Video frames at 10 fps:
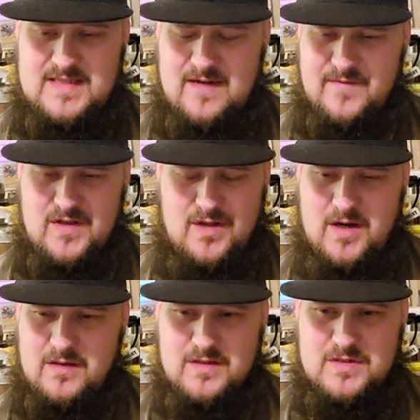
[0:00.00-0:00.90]
it's not very
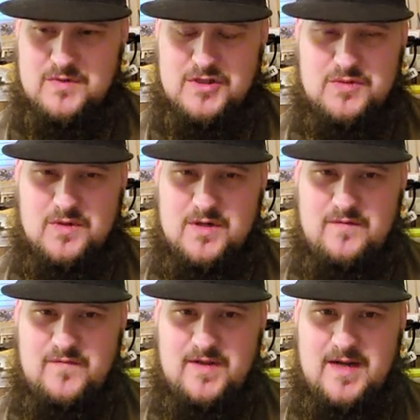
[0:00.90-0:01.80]
long. It's real
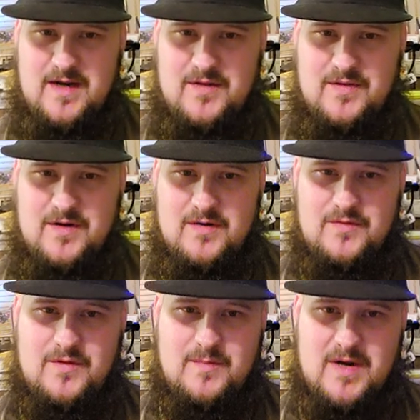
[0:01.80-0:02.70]
short. You fill it out on their
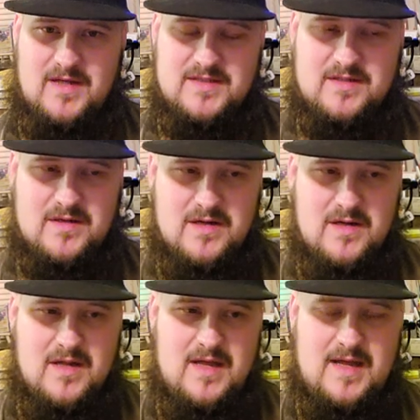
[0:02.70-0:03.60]
through their browser,
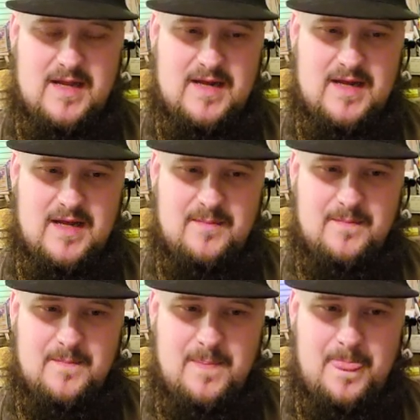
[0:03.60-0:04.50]
and
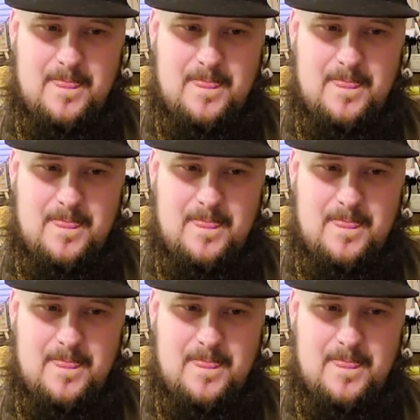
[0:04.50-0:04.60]
um,